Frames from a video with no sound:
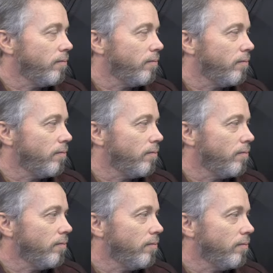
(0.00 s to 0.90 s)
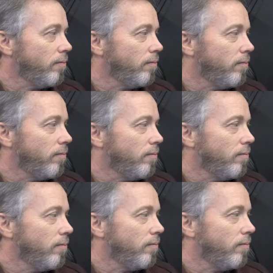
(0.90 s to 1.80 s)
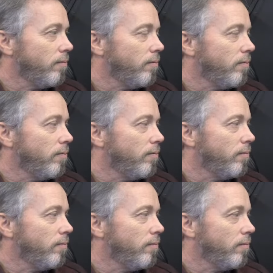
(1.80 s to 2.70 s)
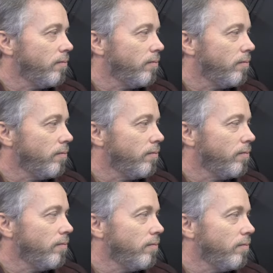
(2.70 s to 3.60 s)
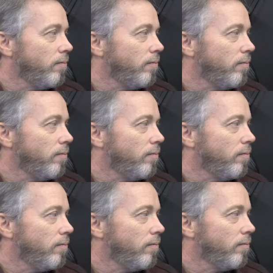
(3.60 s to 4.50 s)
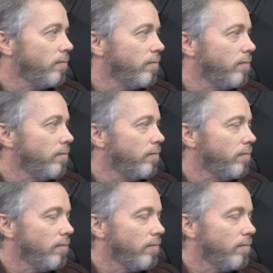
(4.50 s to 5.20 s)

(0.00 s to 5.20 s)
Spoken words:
[no speech]